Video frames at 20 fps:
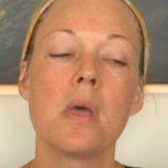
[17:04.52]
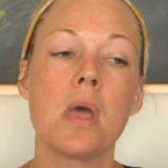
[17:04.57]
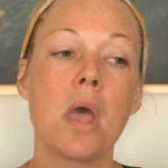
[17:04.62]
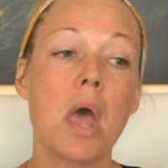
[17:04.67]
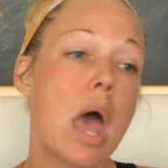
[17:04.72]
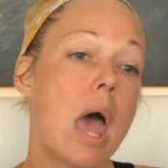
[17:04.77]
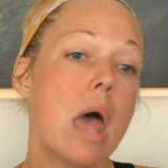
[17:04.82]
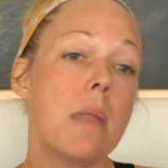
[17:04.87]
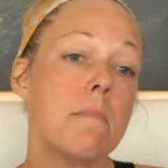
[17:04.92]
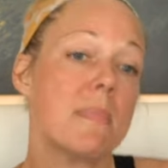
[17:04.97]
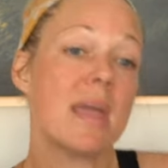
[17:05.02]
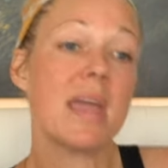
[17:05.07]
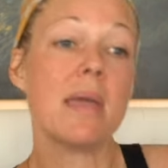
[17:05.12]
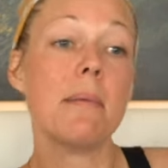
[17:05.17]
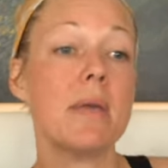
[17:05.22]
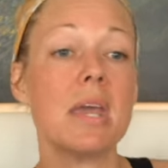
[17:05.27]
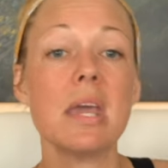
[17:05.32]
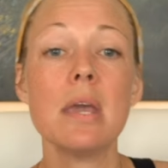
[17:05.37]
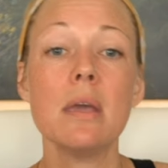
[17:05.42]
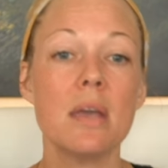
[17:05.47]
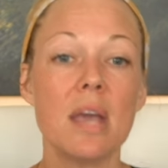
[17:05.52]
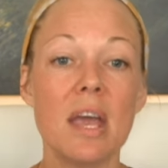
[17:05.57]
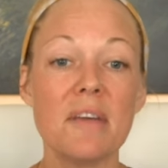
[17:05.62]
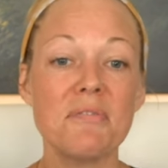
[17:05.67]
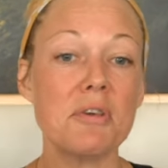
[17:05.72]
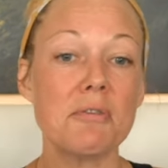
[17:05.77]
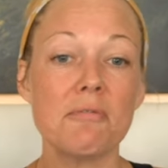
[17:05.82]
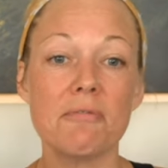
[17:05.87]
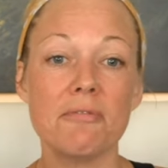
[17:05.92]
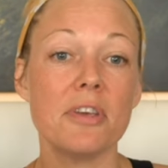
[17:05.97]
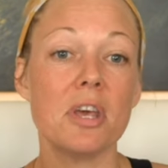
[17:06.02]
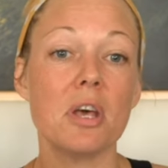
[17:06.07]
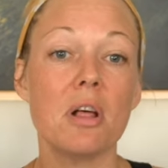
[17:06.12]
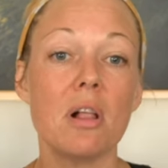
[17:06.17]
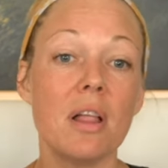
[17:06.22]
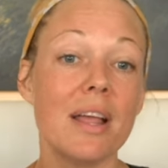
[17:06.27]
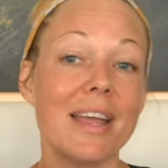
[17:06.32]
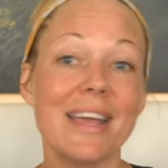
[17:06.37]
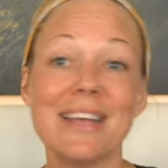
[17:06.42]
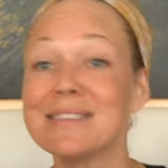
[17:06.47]
And maybe if you
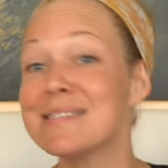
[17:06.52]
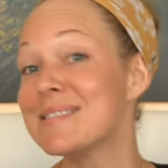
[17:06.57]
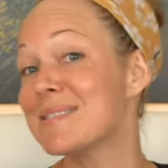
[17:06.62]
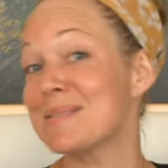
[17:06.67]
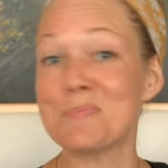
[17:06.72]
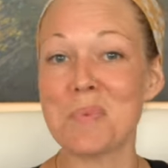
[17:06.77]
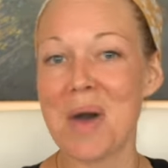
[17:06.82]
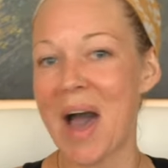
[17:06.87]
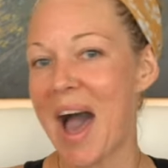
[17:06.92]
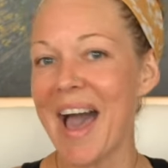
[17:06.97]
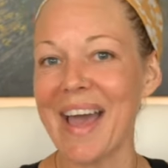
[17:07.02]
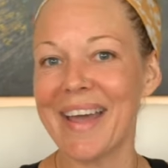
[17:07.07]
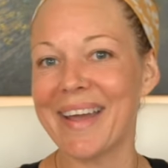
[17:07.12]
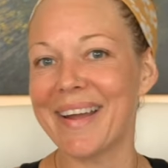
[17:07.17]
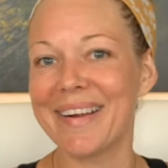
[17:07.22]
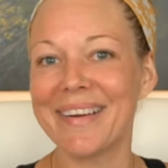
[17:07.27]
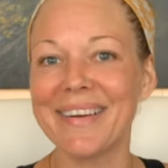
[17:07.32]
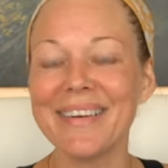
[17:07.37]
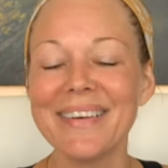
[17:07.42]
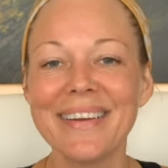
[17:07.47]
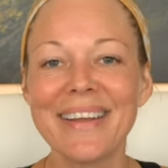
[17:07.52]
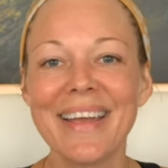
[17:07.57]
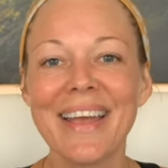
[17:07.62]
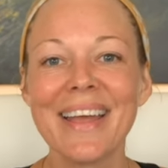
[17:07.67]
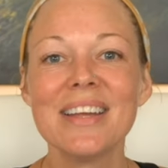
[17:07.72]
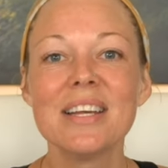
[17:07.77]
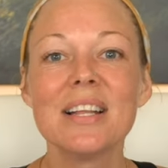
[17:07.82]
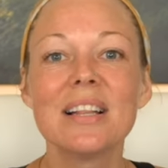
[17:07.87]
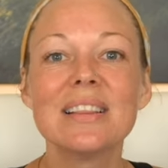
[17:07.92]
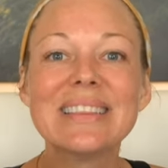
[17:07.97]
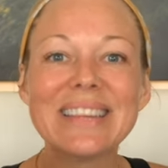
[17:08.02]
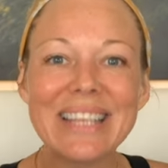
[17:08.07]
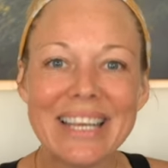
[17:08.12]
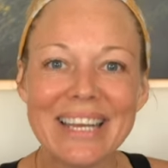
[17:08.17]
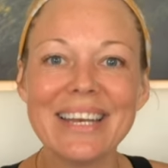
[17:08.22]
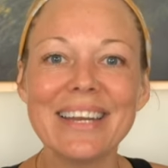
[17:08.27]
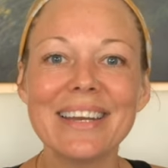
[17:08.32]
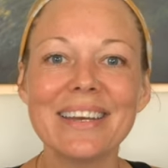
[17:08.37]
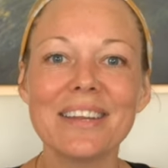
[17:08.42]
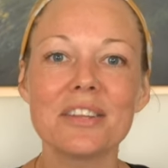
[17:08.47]
feel inspired,
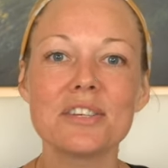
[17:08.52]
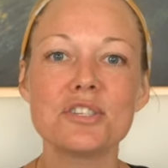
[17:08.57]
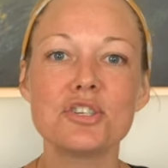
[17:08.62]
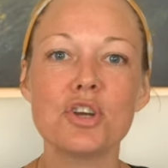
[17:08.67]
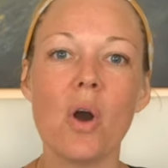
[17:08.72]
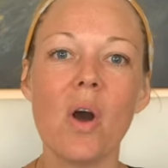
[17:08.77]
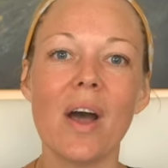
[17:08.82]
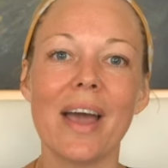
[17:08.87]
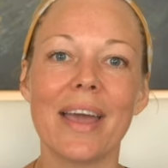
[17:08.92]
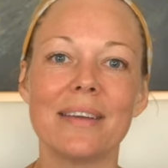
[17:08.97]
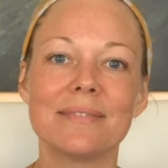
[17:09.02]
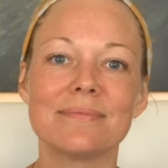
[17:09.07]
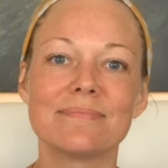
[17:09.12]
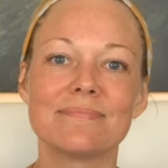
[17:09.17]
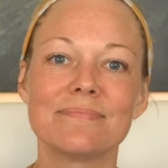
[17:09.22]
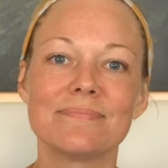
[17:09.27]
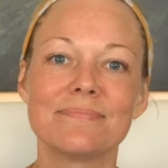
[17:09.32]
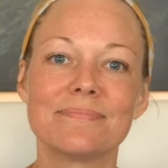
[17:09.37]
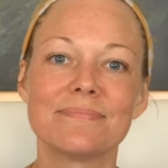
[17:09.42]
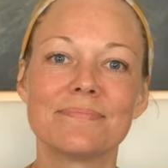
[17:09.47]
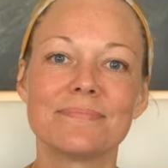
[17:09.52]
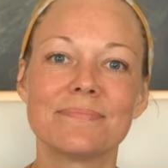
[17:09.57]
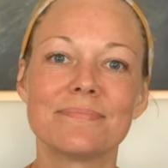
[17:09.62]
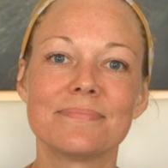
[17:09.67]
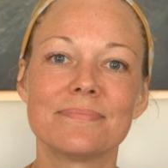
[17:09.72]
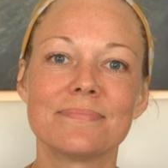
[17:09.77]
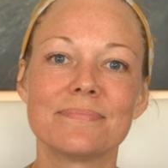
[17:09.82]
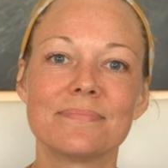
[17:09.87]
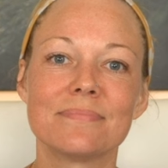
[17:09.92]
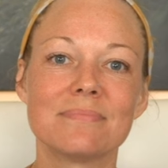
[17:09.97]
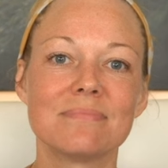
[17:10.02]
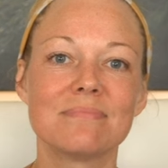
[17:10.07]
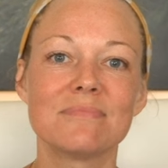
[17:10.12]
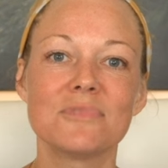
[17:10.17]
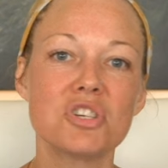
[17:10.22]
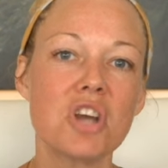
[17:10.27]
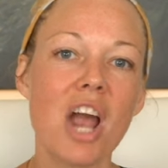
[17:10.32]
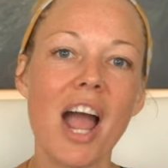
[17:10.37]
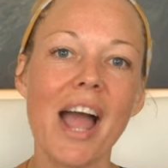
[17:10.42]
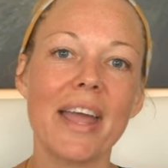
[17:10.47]
lean into the joy.
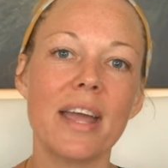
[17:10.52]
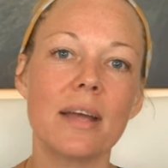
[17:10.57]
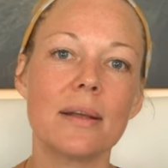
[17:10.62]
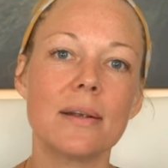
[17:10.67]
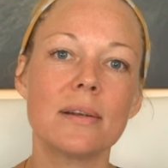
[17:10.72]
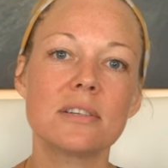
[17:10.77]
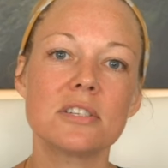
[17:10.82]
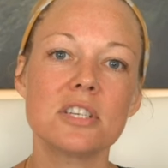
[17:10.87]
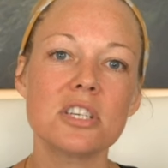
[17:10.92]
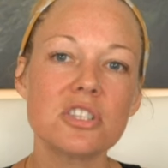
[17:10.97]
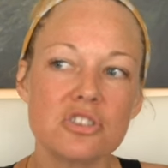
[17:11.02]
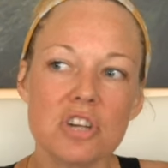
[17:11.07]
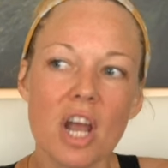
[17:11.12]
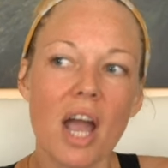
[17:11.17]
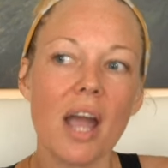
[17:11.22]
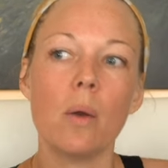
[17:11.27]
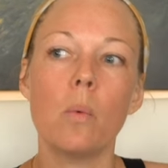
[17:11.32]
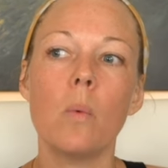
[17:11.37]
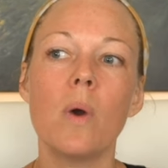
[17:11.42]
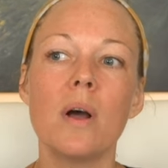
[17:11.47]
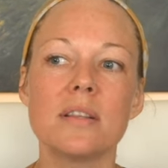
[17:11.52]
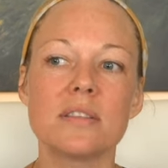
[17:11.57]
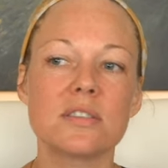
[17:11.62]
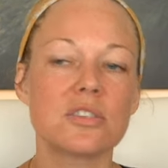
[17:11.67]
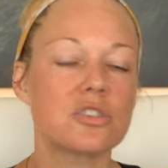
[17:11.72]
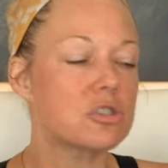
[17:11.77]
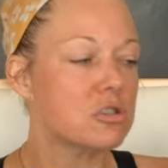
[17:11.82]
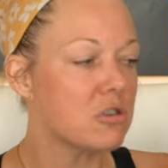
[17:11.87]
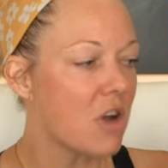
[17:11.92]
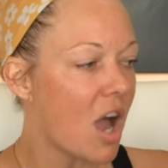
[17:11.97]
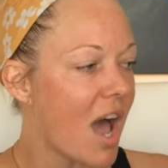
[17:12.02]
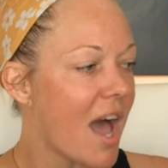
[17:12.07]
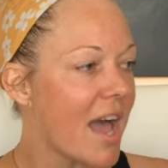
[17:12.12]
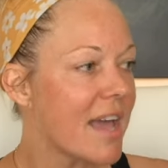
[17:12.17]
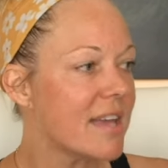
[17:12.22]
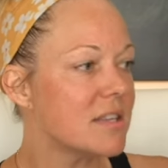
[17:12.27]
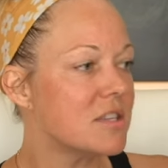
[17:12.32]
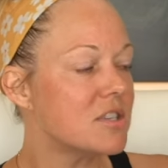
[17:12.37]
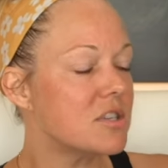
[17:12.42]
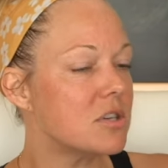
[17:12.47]
Try it. Just try it once.
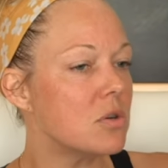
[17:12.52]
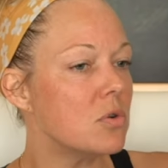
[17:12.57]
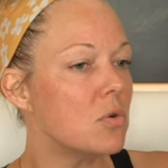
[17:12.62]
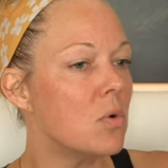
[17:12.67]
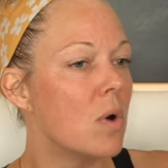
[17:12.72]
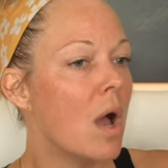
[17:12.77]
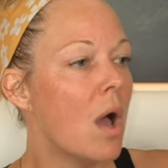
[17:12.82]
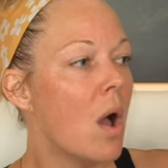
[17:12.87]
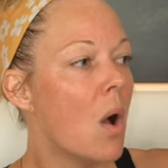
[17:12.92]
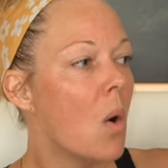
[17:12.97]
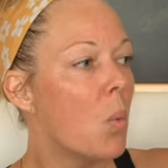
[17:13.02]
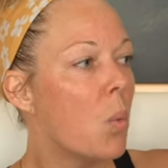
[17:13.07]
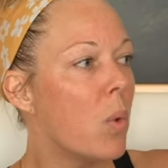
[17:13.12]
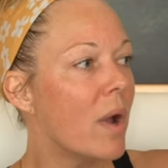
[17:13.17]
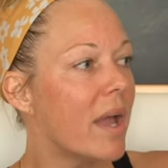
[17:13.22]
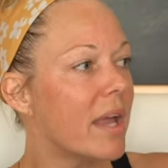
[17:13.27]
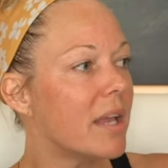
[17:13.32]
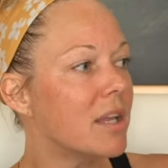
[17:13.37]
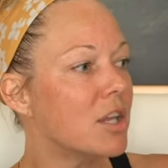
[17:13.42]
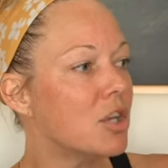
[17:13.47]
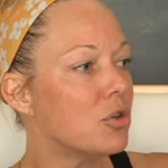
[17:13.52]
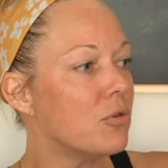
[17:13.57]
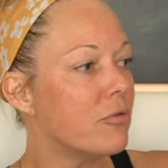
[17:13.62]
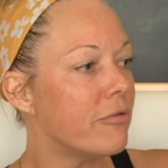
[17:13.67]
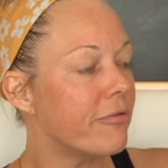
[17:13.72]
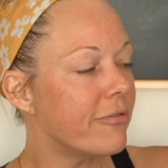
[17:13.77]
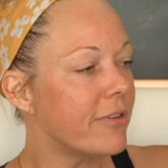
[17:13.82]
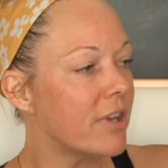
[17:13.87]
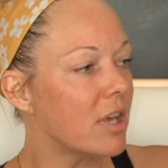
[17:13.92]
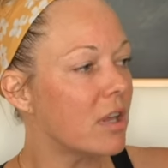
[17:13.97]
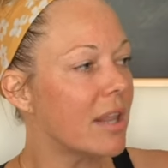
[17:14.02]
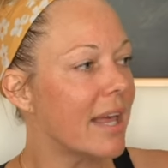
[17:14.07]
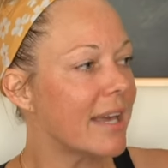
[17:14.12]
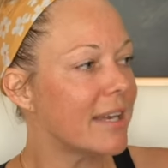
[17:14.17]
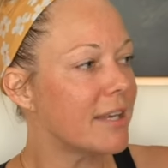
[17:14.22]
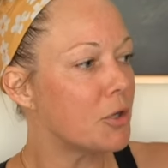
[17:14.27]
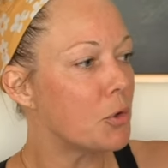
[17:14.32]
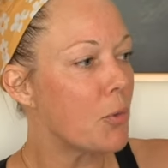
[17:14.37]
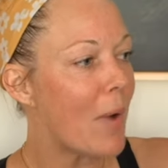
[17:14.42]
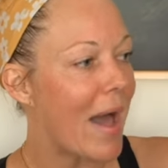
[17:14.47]
Try to, when you feel
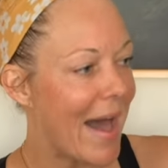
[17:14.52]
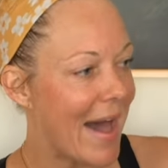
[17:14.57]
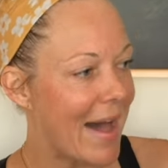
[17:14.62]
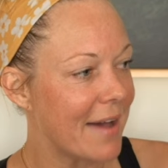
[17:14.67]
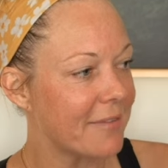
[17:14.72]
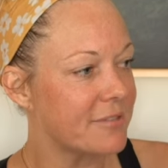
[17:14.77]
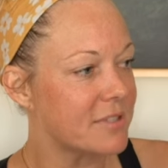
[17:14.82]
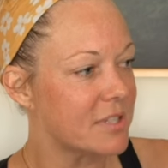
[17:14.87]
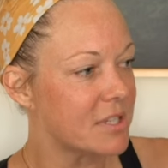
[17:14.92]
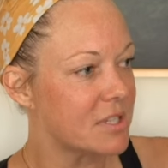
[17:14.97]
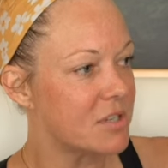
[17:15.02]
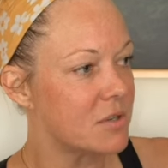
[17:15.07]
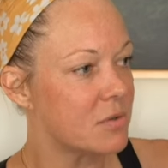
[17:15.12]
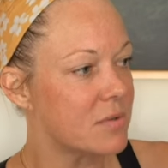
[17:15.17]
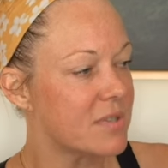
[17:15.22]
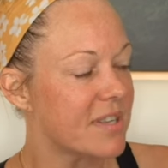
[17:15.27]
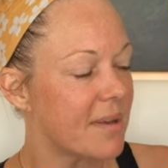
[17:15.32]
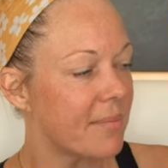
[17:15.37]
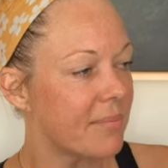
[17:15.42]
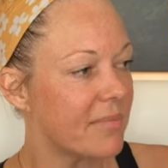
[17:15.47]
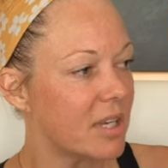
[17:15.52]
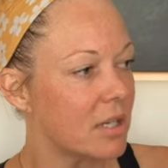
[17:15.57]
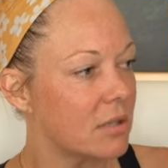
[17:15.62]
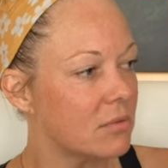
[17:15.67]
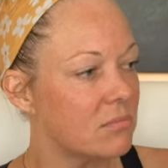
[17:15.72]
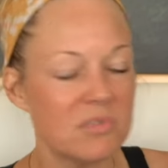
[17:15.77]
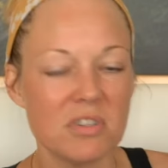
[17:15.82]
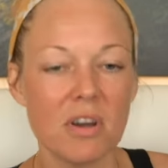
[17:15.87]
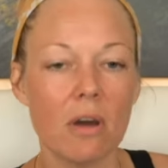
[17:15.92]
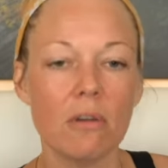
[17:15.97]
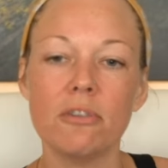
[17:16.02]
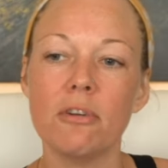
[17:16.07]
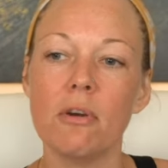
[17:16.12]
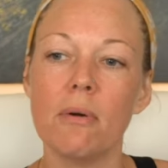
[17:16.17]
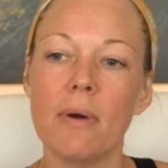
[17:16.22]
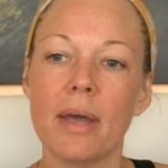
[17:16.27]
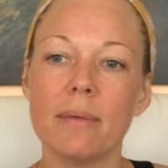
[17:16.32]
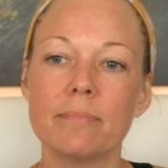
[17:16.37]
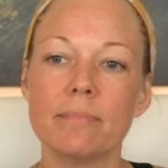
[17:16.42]
like you have to do something, don't do it.